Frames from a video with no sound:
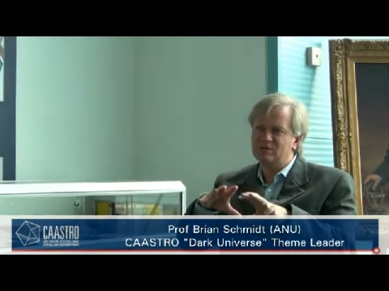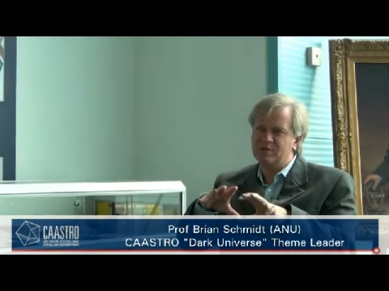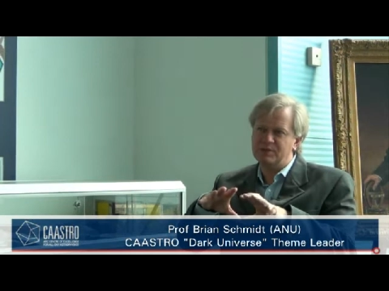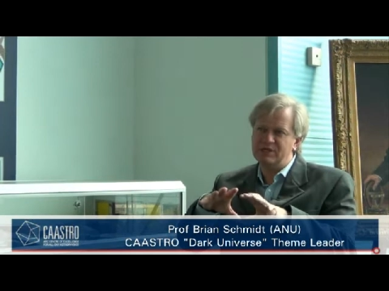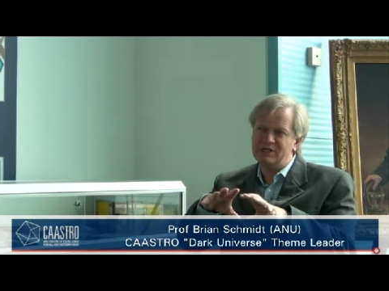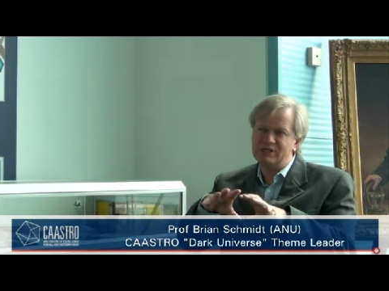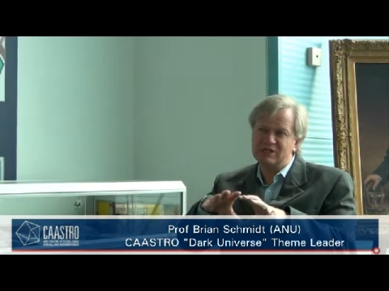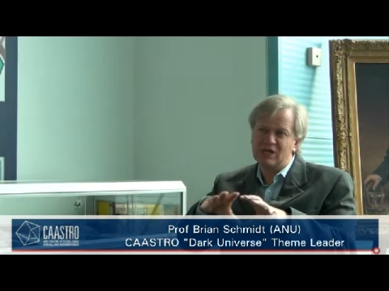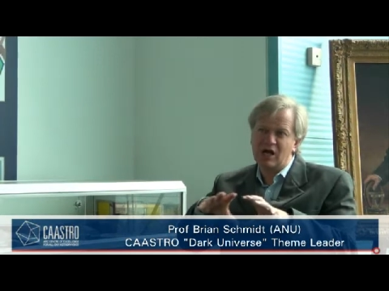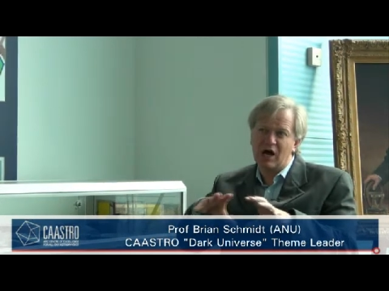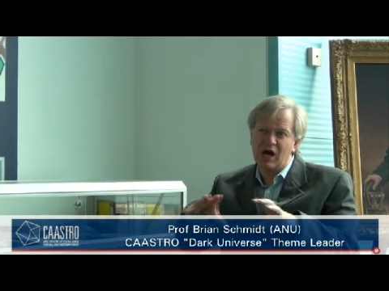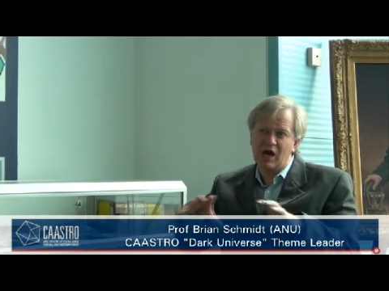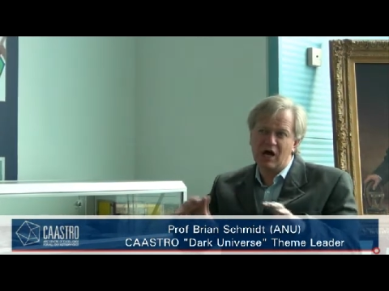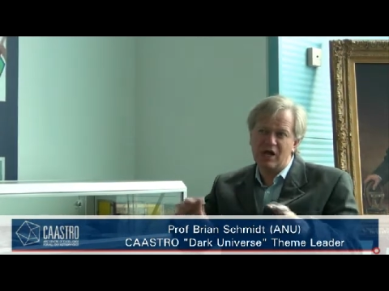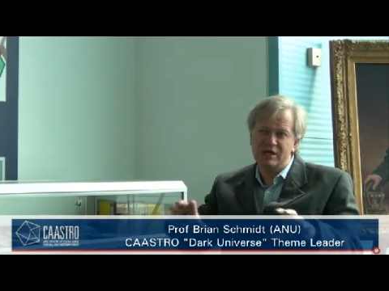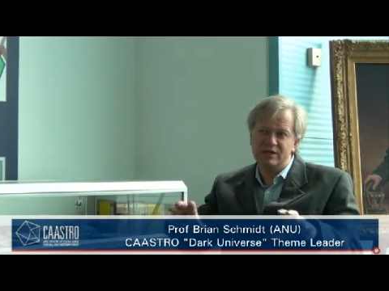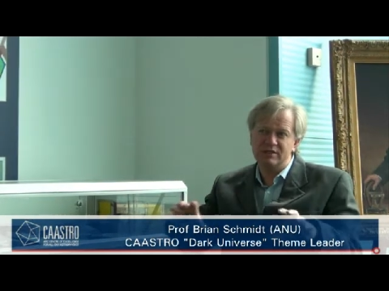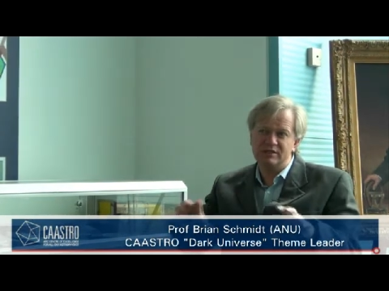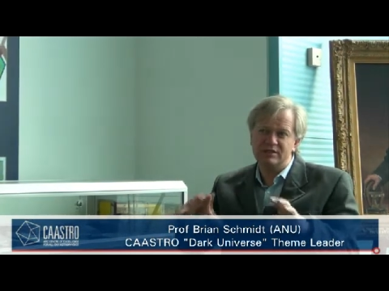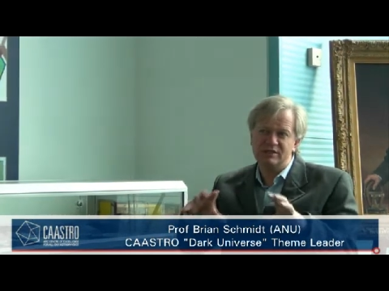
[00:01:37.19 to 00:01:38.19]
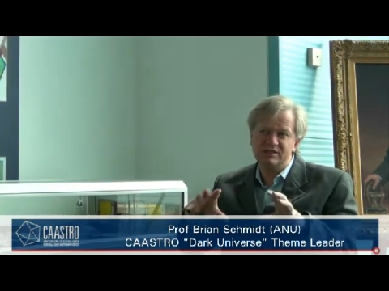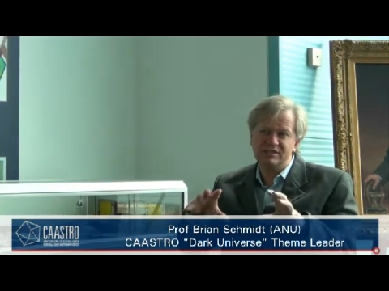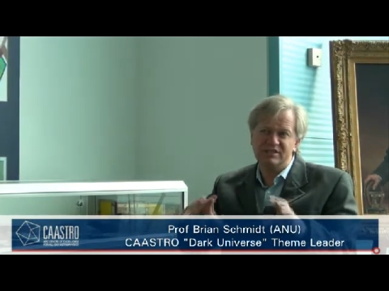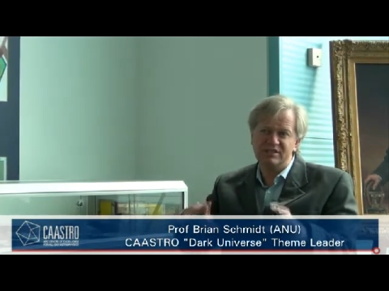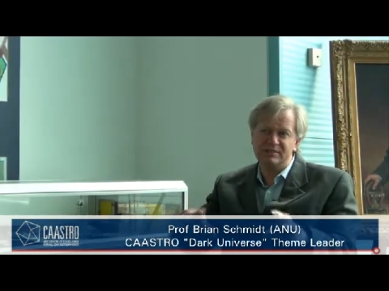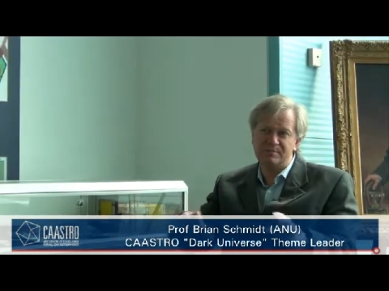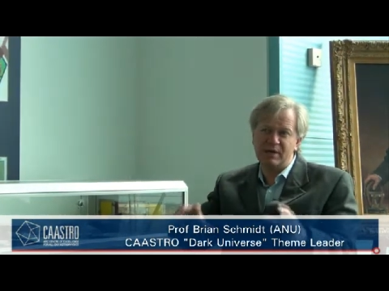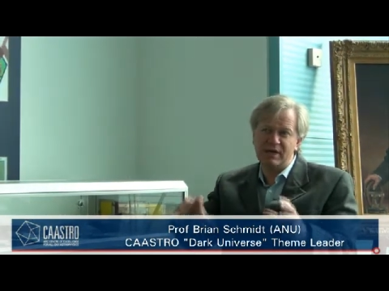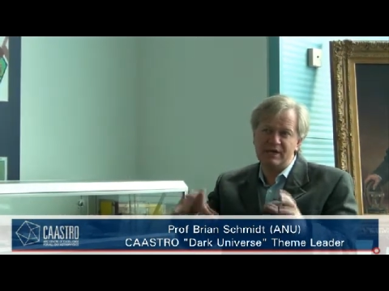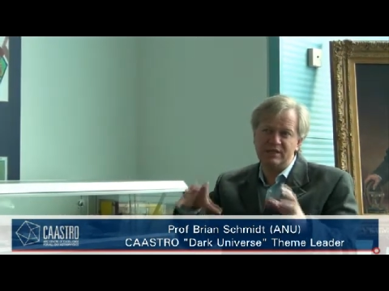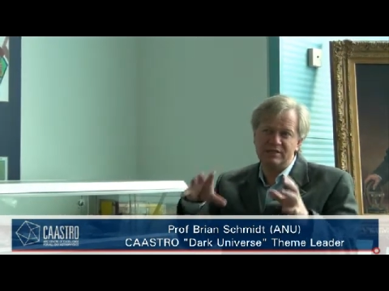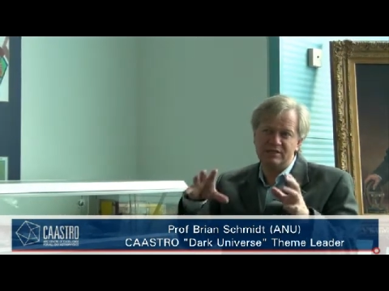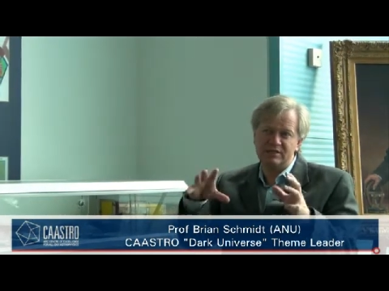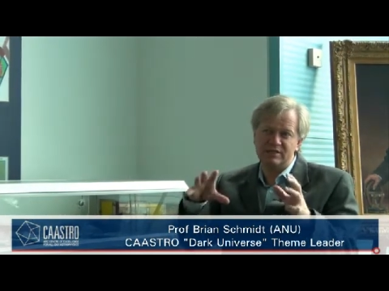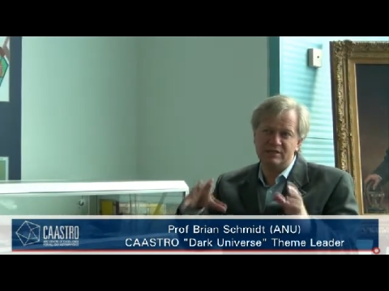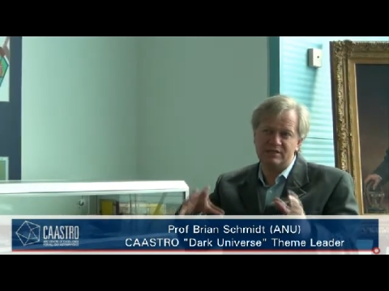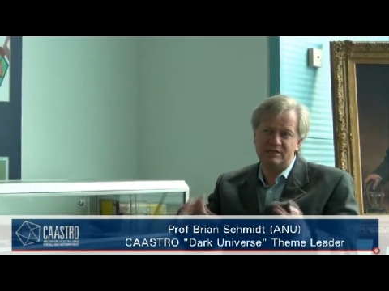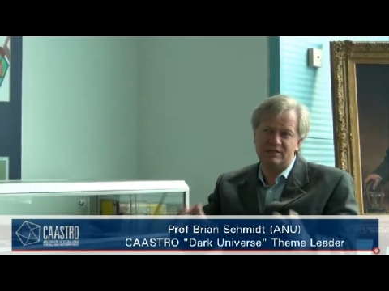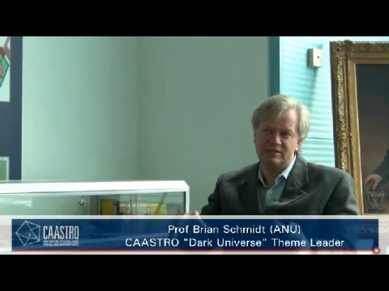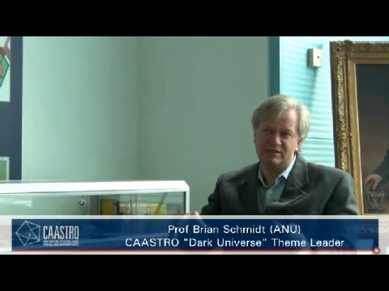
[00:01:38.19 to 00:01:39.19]
to be tied to space
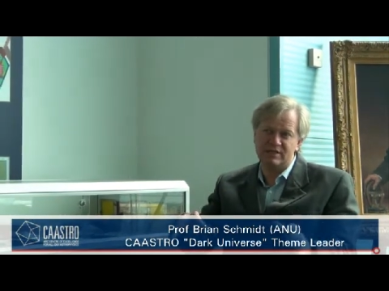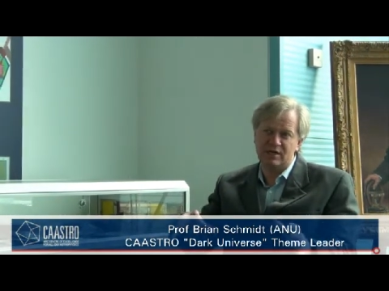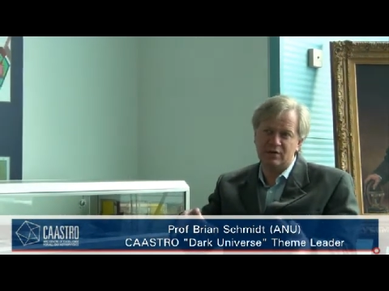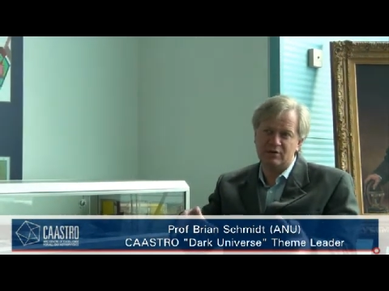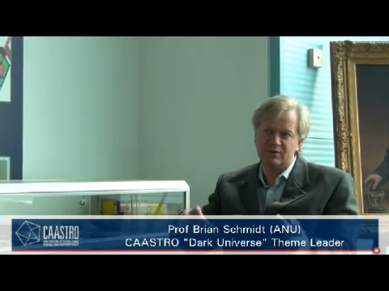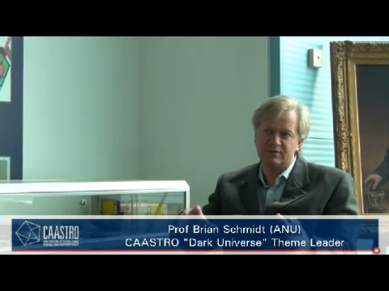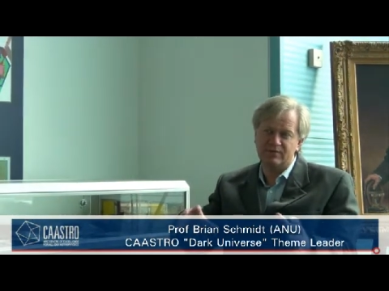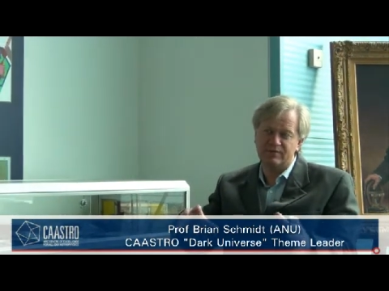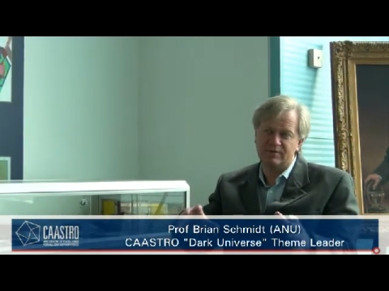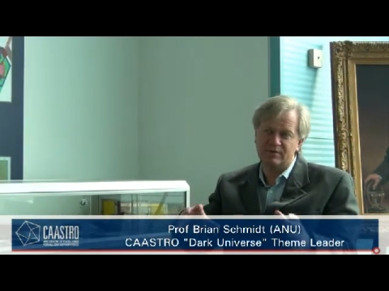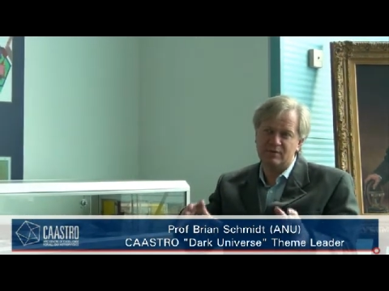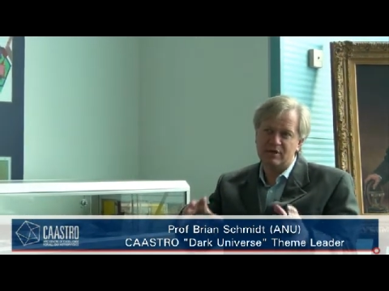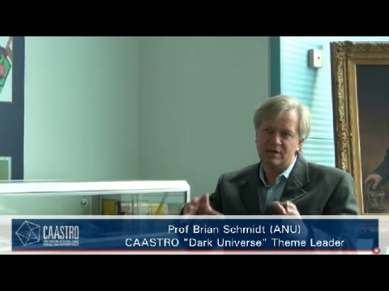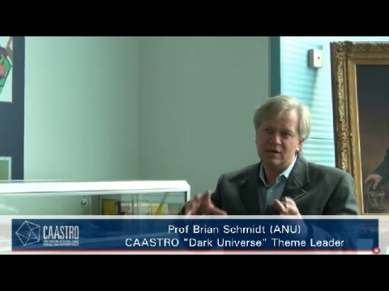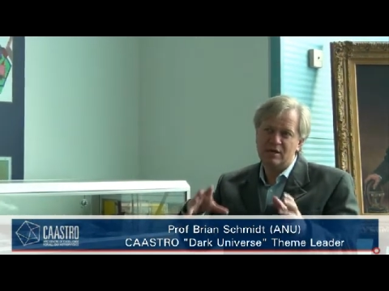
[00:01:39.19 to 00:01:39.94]
itself.